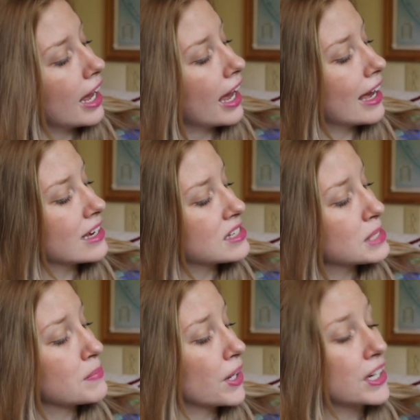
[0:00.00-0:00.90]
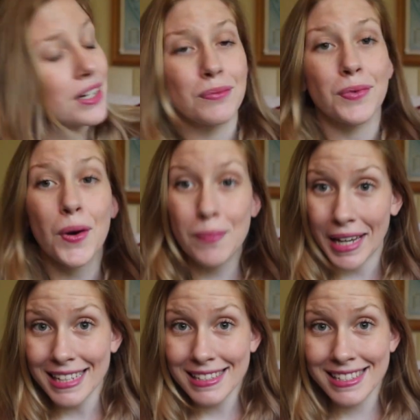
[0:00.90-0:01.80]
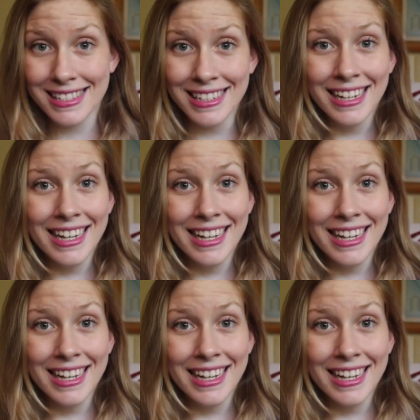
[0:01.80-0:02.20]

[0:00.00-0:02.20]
A Smart Romance,